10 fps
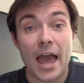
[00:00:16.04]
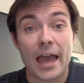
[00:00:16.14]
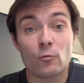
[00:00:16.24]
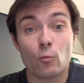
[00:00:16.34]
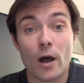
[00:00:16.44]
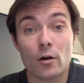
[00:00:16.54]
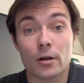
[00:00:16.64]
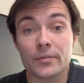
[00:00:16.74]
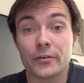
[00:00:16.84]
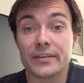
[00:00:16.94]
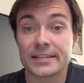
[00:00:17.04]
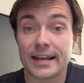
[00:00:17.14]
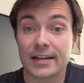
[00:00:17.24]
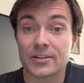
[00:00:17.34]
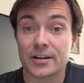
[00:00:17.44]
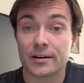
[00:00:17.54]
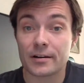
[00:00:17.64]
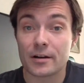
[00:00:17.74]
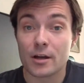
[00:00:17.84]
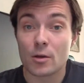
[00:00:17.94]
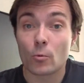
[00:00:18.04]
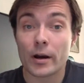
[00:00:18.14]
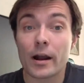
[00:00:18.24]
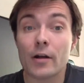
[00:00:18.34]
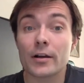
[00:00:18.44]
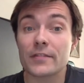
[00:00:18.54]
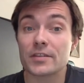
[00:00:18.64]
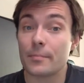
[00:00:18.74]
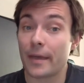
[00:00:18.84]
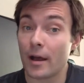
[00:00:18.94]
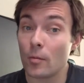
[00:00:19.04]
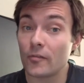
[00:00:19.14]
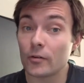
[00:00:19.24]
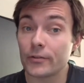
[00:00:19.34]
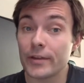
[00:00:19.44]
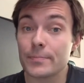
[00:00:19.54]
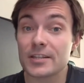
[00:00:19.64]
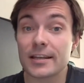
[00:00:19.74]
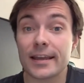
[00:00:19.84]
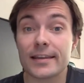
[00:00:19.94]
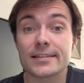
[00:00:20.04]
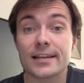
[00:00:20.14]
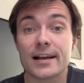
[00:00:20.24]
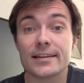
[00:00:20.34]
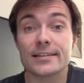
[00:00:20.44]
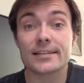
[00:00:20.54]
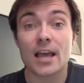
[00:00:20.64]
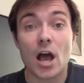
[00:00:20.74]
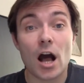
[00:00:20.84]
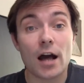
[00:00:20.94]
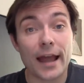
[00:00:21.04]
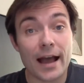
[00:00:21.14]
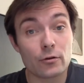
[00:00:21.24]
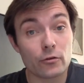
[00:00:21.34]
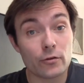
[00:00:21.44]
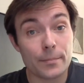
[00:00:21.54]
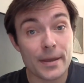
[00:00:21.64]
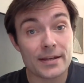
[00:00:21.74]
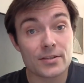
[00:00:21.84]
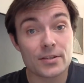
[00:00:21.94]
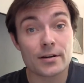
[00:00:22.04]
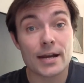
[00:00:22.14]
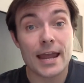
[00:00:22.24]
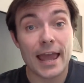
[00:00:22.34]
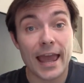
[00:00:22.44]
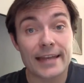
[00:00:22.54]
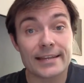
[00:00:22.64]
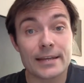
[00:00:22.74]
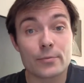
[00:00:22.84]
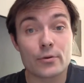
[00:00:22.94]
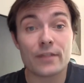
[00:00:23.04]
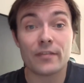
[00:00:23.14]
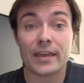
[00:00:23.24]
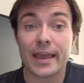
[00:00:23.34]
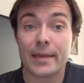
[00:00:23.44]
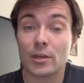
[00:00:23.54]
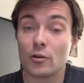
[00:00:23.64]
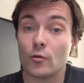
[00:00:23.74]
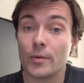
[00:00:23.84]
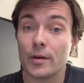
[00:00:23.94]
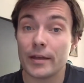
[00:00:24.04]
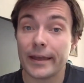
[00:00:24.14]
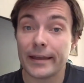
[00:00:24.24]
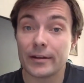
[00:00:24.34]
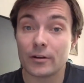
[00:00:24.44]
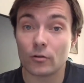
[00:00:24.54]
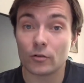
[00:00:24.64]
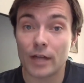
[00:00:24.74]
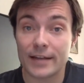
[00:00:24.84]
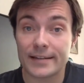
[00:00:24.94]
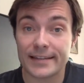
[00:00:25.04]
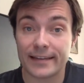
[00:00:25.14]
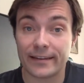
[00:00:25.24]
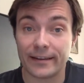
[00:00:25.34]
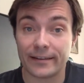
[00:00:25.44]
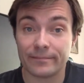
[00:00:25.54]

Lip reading: and welcome to this lecture, where I'll give some helpful tips and insights on how to administer and debrief the AEM-Cube in an online setting.